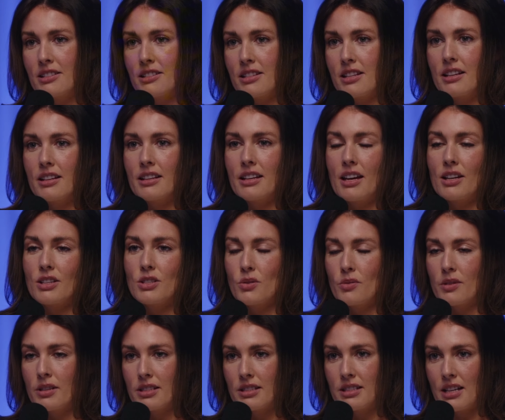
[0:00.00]
to get
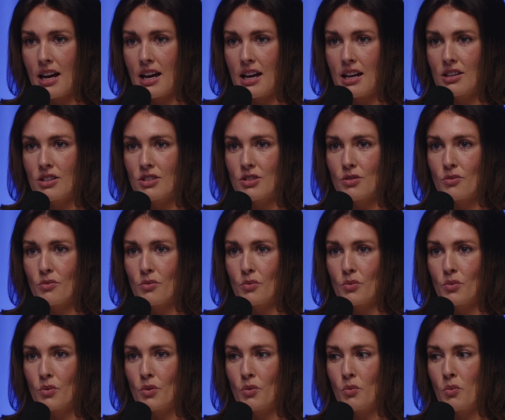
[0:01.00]
to a stage
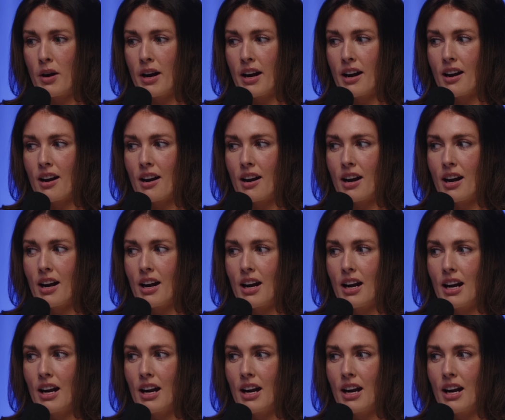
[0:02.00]
where